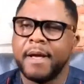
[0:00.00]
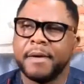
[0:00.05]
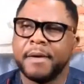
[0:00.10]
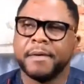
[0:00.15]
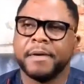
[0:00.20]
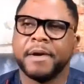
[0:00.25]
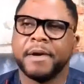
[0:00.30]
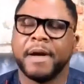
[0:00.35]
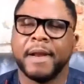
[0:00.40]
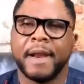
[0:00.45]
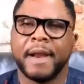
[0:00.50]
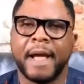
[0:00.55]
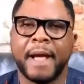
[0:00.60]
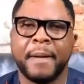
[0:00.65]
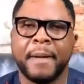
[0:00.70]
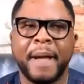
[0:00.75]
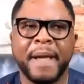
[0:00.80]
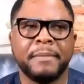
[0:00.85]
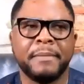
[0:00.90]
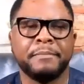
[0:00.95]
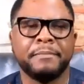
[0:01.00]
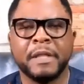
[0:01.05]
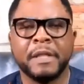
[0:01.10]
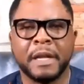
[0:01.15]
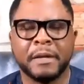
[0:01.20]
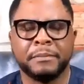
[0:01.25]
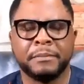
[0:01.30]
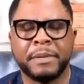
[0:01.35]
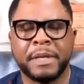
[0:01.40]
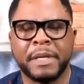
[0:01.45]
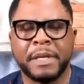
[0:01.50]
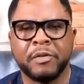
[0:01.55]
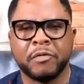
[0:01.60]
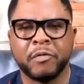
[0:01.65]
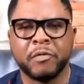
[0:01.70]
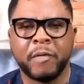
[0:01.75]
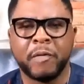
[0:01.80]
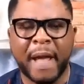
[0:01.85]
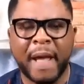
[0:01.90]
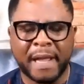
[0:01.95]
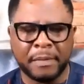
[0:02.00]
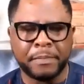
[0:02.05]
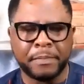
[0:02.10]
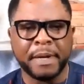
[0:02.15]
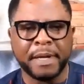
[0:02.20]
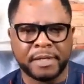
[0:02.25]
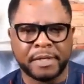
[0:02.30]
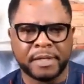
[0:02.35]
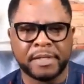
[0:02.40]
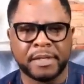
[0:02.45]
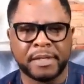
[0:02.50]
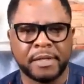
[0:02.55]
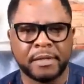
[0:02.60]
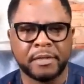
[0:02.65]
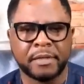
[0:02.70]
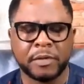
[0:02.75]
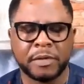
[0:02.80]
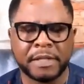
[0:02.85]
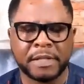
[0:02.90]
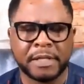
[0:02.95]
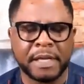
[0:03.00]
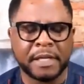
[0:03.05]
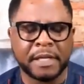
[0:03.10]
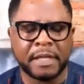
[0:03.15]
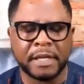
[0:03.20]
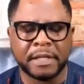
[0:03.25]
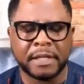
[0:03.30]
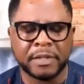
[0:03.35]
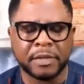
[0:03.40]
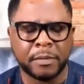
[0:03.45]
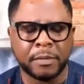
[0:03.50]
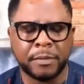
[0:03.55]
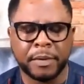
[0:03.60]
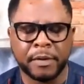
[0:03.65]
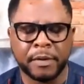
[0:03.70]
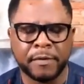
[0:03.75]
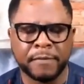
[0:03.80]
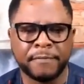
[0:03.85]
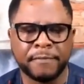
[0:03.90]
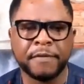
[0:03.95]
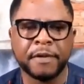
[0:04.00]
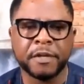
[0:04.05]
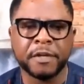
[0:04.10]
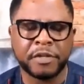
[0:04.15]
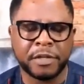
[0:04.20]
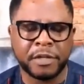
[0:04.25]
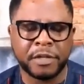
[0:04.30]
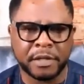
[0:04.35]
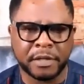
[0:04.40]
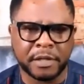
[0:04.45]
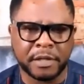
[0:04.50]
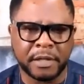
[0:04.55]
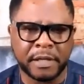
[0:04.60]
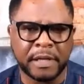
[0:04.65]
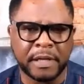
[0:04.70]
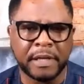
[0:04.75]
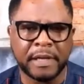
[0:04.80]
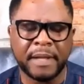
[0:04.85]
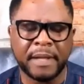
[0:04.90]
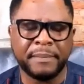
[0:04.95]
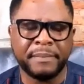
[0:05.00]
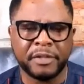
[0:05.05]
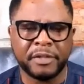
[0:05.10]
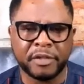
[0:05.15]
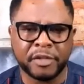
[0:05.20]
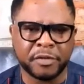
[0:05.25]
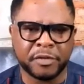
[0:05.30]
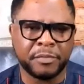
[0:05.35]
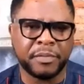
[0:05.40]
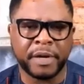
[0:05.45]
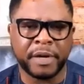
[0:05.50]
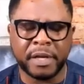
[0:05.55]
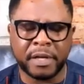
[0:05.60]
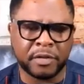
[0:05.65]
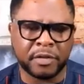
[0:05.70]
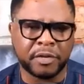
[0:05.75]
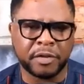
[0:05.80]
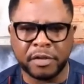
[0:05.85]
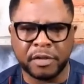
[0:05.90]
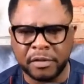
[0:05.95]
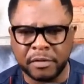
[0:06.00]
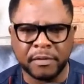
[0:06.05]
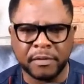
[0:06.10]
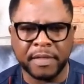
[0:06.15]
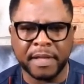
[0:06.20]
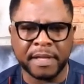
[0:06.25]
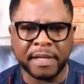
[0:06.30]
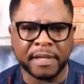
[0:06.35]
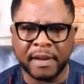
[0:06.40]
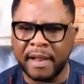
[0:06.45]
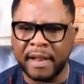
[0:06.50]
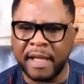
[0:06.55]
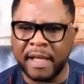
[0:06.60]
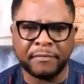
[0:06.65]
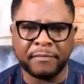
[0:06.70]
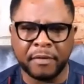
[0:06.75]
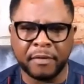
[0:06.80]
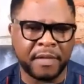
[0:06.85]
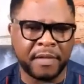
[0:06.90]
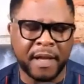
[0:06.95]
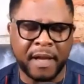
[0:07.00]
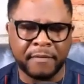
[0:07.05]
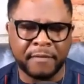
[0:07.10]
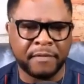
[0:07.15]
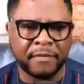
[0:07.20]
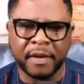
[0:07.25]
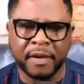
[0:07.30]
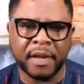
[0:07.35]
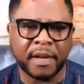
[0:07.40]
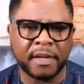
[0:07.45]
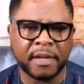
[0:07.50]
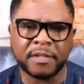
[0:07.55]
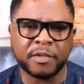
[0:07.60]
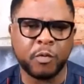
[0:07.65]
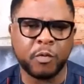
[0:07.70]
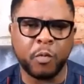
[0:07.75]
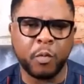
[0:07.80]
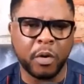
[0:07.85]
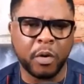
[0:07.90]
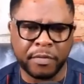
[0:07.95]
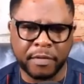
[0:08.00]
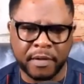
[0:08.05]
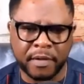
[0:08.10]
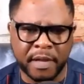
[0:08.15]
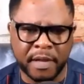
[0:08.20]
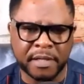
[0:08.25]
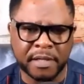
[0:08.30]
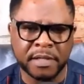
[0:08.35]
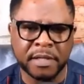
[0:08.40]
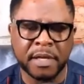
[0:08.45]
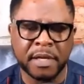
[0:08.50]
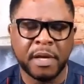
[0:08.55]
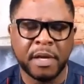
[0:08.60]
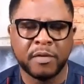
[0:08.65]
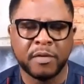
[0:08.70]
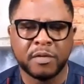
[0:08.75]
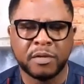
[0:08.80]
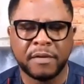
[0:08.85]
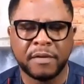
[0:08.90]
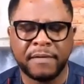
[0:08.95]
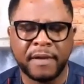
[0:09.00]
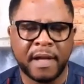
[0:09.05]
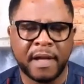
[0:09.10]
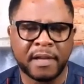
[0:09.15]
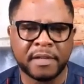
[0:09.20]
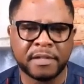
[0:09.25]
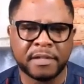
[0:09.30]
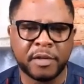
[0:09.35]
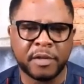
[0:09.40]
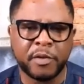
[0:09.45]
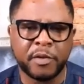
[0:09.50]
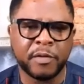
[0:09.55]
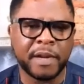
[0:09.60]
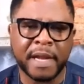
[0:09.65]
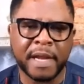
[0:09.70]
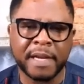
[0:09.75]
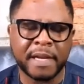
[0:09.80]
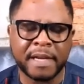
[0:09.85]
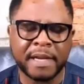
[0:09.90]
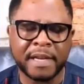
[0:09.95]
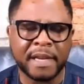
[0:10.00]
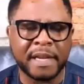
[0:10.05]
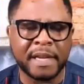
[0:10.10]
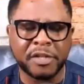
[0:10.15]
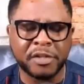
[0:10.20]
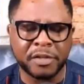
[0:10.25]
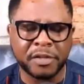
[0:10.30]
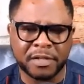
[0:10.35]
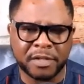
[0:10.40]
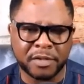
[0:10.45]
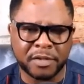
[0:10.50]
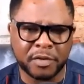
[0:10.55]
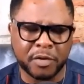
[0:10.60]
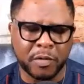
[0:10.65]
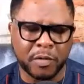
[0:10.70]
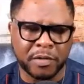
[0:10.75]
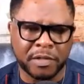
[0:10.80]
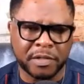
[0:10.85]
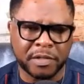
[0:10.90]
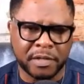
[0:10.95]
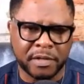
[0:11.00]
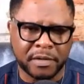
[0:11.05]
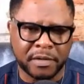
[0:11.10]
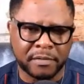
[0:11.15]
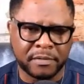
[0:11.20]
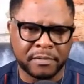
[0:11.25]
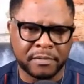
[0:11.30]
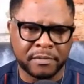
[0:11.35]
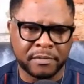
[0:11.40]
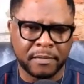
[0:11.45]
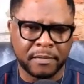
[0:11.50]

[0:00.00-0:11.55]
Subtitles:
God, I might not be the right person to say this, but unfortunately, let me just break it to you that the life of the African is worthless so far as the United Nations is concerned.